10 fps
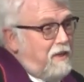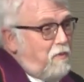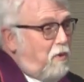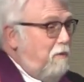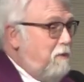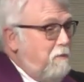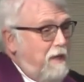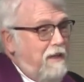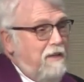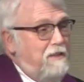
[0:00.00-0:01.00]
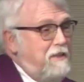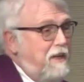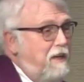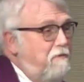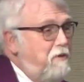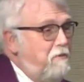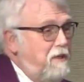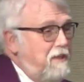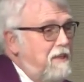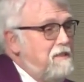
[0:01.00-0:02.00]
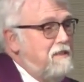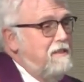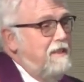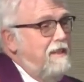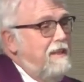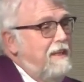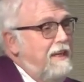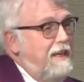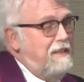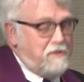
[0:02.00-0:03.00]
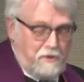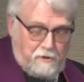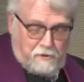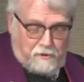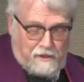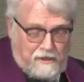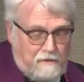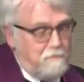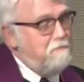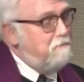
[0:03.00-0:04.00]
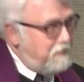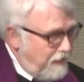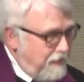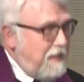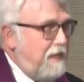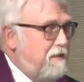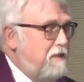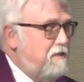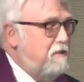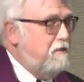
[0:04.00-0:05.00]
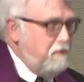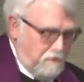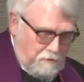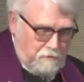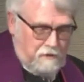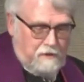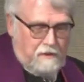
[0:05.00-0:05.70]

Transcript: it warms my heart to have you with us and to dedicate this to you.